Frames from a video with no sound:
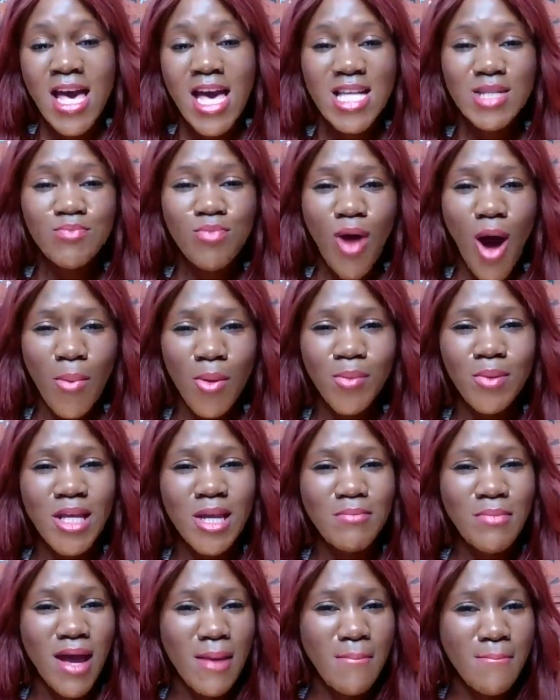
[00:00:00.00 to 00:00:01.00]
is
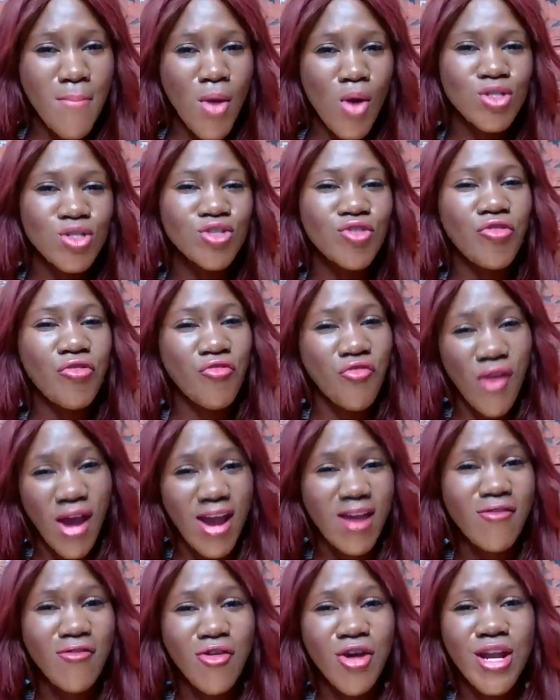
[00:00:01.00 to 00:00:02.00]
probably my most
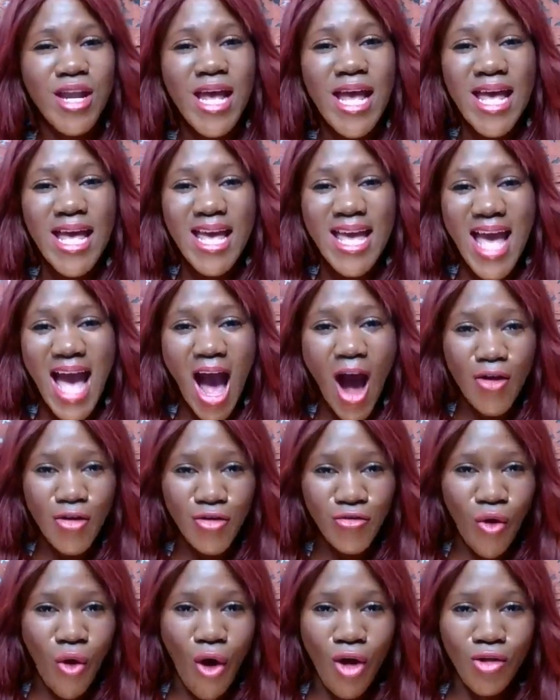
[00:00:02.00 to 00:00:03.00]
favorite
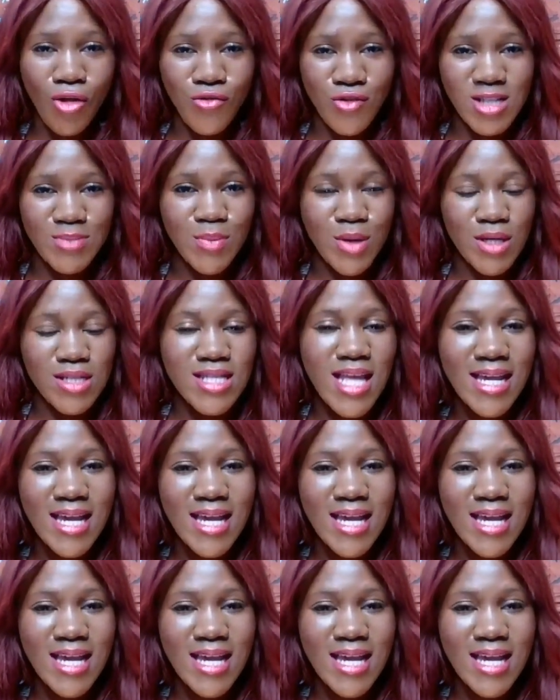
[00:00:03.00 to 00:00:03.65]
out of all of these books.